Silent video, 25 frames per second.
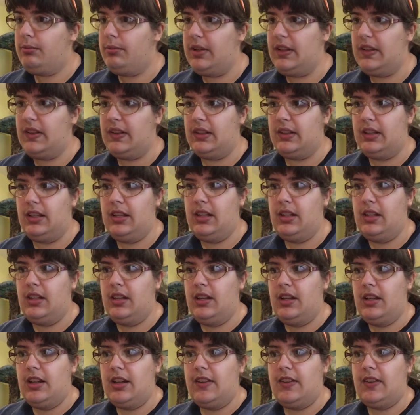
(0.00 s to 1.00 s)
basically,
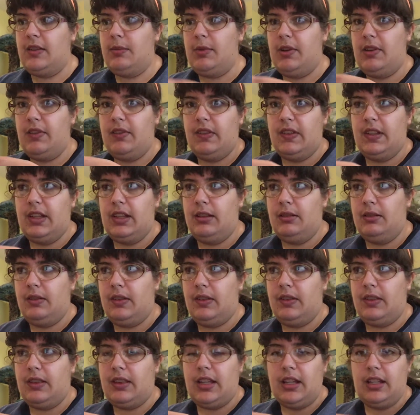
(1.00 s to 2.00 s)
as you may have seen
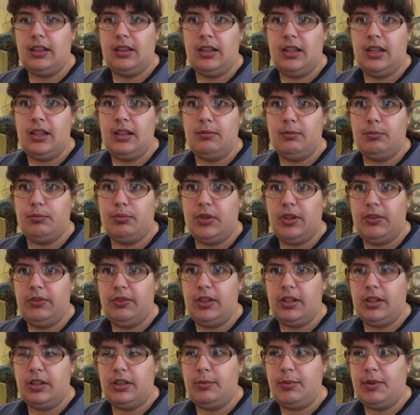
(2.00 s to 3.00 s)

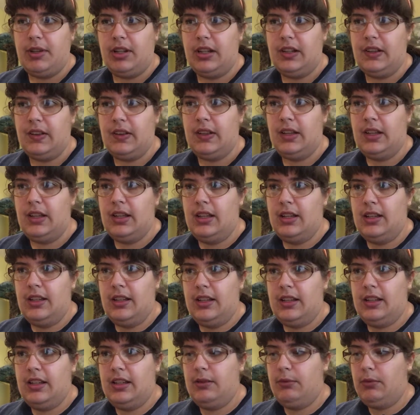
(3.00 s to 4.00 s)
briefly on the box,
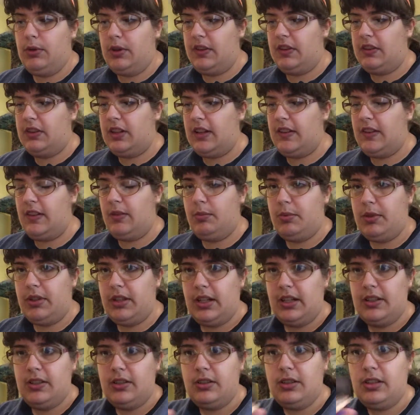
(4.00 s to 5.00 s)
he wears glasses, but
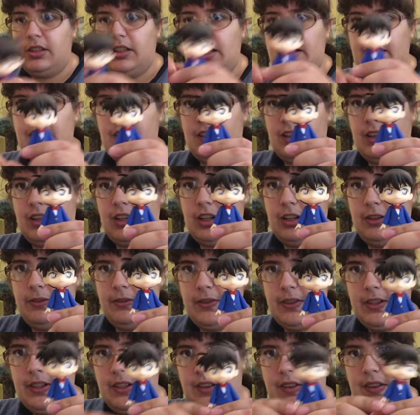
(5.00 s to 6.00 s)
I took the glasses
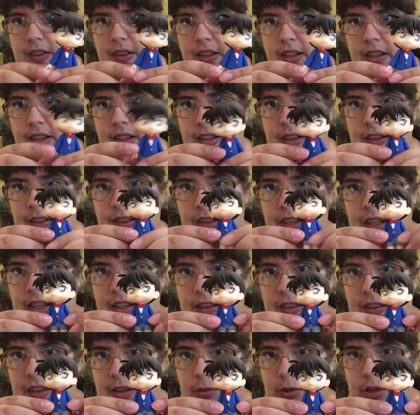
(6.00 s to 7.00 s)
off because Snake
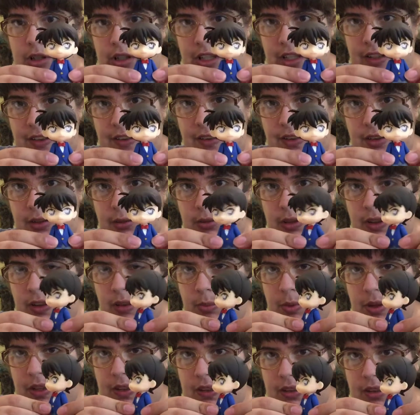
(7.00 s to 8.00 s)
does not wear glasses, so this is
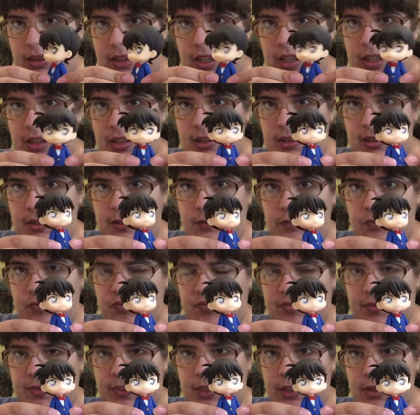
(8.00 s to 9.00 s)
basically
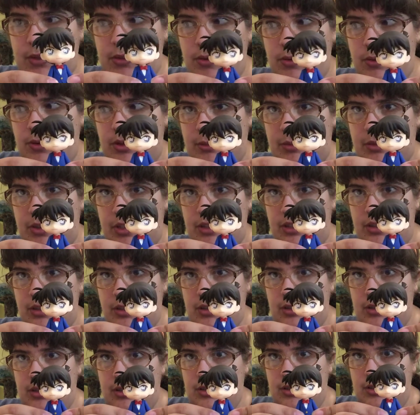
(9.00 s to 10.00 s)
who I'm going to
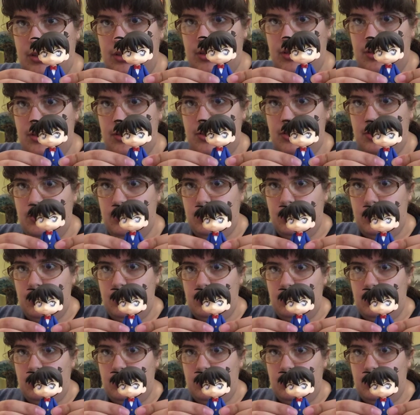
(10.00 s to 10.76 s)
do